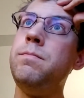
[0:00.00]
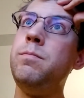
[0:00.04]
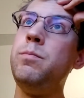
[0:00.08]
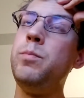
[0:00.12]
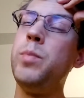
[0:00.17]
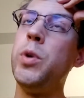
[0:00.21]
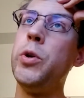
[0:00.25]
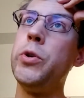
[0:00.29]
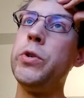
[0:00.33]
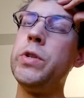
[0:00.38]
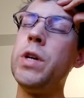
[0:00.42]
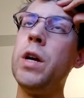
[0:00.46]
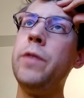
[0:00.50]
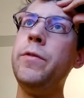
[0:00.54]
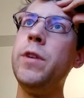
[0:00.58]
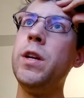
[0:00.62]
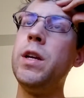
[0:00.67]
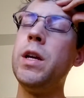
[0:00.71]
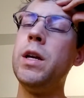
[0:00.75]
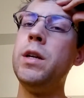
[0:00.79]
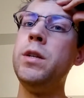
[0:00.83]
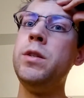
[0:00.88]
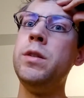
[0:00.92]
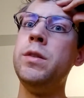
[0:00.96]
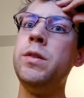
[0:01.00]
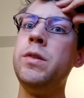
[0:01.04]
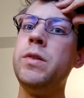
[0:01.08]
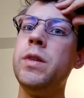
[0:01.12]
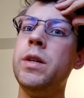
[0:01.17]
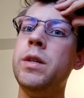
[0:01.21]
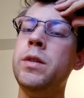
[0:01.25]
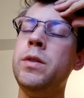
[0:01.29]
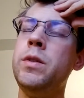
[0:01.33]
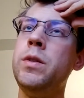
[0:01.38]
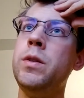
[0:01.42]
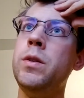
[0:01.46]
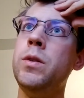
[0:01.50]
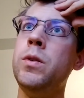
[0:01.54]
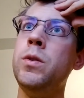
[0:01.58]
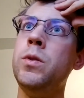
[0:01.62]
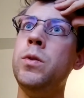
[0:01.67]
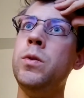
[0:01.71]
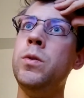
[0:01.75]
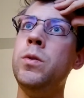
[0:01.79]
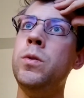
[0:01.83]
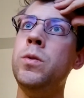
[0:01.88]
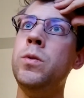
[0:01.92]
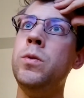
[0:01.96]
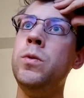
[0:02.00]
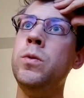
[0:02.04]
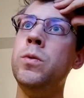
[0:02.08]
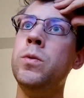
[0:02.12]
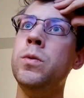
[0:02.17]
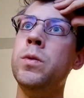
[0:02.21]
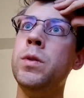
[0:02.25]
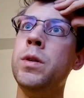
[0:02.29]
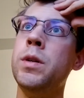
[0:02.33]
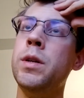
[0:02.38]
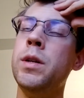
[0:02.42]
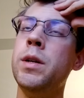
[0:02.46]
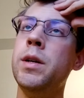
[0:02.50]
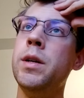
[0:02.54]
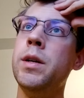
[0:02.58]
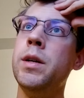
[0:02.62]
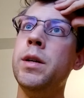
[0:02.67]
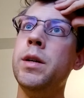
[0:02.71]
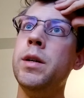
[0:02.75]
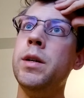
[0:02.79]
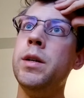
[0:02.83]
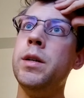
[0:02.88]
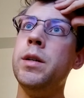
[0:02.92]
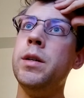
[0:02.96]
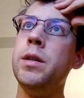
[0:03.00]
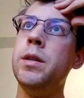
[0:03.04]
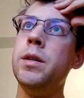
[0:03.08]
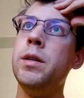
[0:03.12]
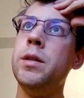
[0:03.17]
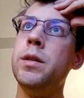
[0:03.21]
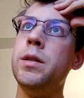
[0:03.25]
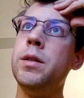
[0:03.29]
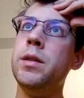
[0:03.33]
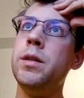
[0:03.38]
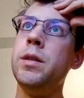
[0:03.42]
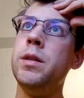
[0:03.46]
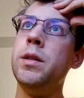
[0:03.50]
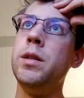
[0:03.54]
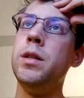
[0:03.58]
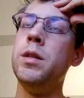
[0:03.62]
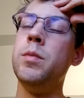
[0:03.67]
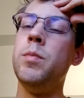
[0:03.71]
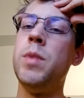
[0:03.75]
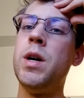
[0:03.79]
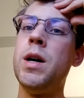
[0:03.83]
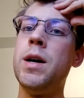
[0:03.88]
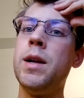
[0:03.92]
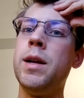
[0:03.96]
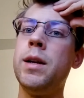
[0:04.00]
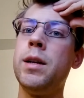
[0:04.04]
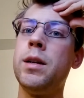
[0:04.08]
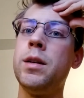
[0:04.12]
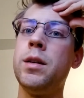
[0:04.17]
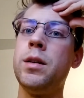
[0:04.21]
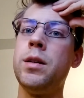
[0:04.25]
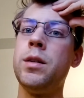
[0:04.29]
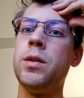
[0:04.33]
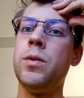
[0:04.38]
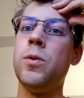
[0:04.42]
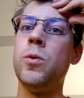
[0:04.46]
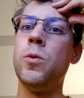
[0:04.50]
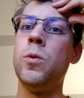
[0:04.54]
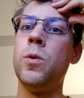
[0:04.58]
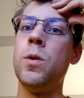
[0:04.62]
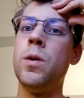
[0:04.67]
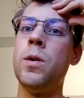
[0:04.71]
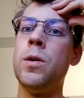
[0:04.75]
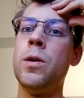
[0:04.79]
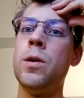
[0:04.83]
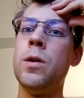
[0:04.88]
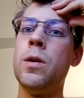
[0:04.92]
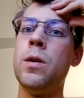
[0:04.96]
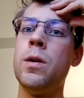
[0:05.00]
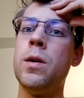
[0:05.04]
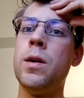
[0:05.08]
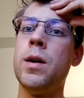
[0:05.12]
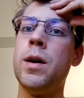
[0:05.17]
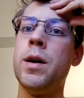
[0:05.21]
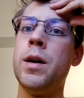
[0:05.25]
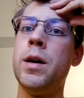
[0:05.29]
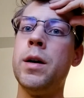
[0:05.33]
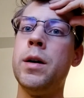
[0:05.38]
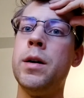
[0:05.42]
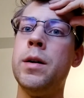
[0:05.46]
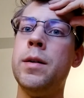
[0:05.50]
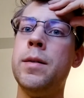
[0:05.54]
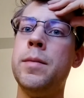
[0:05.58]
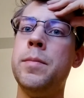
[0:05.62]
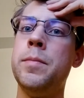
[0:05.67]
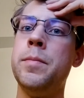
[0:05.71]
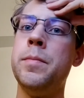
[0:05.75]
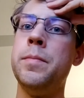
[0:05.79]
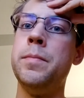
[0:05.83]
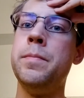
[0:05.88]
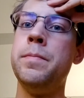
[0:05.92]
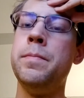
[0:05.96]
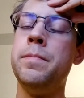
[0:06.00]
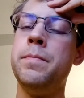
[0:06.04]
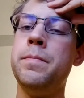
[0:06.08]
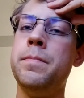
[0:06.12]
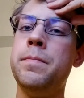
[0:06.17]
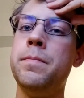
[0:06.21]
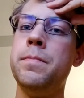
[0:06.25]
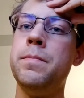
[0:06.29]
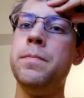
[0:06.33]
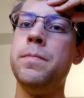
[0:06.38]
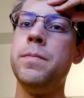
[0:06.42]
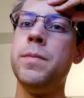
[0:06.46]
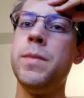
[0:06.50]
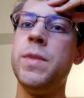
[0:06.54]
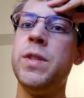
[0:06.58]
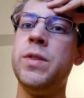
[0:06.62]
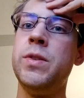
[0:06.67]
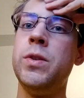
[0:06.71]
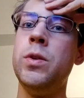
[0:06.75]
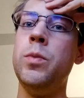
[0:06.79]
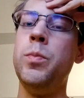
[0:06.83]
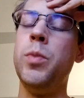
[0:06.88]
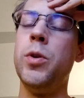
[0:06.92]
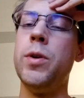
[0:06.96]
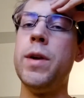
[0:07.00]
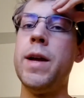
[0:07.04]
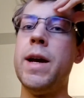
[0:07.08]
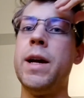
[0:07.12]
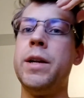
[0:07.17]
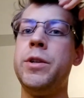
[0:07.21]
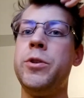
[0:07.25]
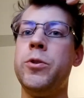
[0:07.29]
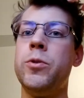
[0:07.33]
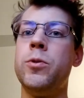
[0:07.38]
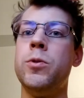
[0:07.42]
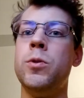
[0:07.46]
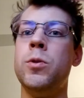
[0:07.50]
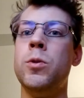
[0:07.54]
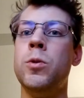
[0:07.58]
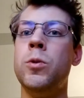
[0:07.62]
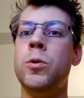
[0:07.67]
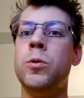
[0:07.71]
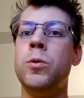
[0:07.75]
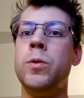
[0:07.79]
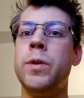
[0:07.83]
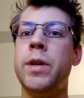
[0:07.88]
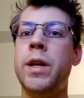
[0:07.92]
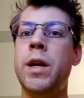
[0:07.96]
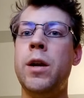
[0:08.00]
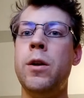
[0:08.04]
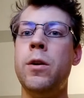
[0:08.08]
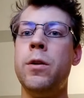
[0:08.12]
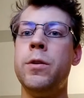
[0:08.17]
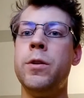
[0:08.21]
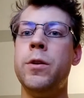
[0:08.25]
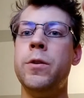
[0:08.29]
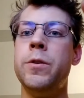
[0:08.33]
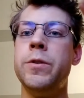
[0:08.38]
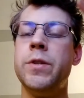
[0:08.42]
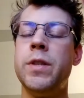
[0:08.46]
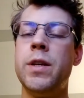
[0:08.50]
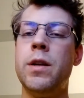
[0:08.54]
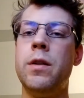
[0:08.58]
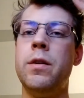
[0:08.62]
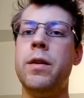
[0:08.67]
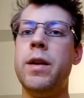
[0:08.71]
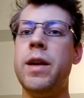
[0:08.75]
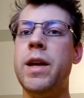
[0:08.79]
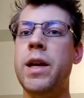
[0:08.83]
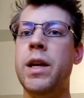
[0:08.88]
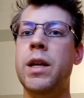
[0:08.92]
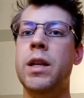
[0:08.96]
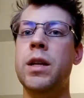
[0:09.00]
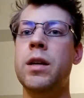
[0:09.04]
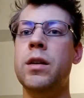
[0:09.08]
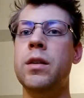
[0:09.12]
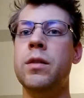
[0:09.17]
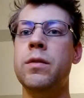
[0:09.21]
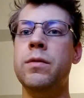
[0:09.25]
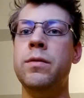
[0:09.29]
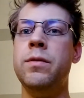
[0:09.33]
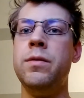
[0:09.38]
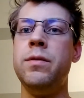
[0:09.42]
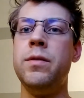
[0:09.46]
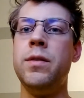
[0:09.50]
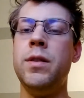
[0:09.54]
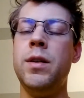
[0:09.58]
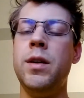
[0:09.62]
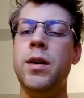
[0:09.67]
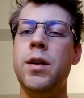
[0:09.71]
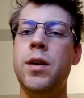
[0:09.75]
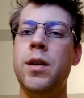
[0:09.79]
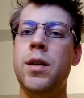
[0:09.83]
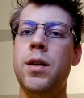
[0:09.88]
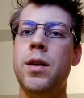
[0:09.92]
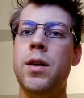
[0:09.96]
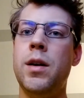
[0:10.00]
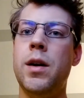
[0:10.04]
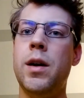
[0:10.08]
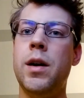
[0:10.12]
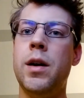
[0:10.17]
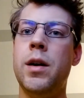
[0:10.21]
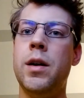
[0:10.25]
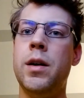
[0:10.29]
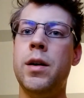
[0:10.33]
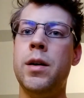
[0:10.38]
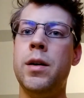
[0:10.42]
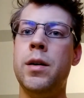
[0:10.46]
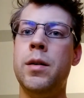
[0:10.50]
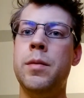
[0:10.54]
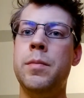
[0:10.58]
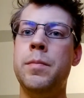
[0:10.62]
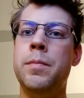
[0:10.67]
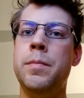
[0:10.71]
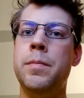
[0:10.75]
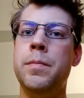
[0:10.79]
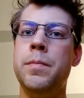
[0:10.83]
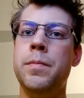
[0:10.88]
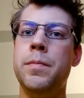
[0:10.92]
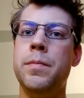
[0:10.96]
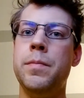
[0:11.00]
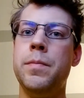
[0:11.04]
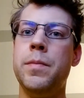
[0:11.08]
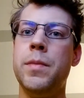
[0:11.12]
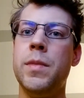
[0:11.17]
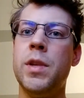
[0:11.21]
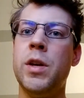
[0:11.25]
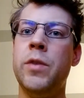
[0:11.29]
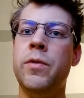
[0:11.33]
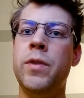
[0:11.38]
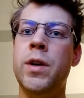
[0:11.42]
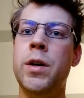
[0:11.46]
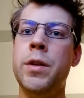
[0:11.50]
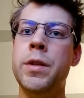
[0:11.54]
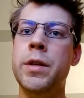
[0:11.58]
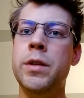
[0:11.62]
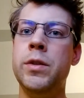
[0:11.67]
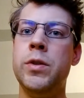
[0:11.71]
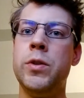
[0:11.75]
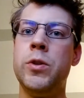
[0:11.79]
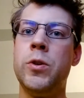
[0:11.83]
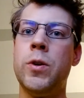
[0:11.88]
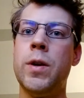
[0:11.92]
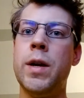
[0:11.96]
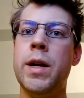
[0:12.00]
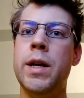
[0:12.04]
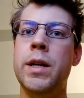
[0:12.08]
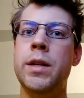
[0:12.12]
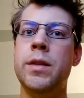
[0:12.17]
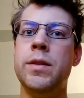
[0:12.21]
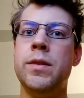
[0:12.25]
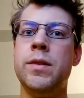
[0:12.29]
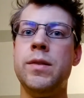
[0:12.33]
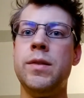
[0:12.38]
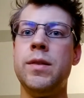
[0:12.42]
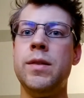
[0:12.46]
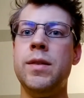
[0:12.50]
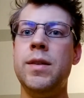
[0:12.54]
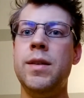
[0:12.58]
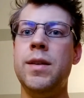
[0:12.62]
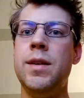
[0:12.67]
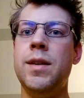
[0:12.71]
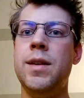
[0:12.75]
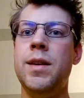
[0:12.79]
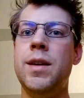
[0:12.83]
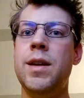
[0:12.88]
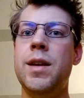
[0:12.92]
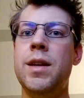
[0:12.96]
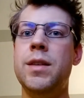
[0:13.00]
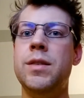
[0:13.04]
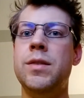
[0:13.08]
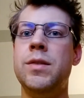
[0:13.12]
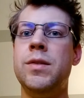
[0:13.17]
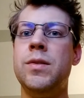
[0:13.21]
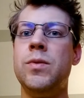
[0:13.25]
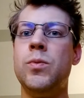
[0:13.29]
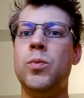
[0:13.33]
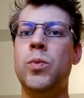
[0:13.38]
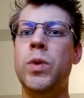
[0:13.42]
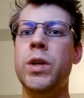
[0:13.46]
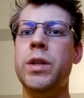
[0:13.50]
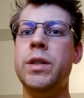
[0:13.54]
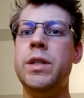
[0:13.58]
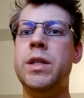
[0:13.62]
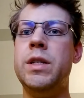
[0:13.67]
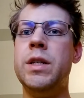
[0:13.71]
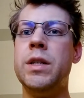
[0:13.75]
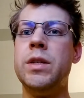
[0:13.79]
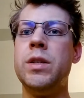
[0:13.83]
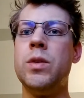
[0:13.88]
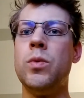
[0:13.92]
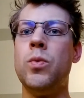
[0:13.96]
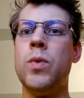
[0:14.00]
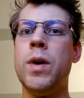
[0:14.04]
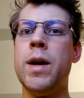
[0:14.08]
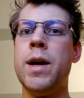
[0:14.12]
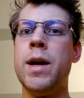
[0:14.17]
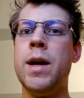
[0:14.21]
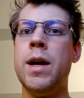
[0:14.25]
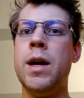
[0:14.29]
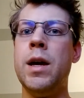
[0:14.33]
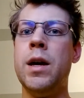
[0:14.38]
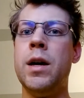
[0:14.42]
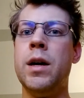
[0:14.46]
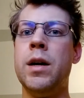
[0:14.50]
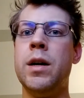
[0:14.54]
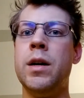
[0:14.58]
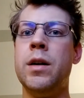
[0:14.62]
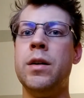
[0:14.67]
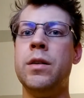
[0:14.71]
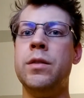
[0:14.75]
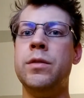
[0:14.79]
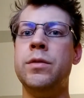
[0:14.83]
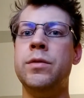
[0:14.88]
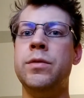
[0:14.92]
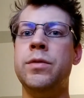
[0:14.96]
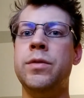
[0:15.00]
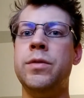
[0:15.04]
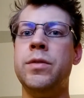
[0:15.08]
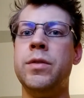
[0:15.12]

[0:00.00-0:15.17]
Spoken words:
personifications into demonic or supernatural characters that are negative of all these traits is really just a way of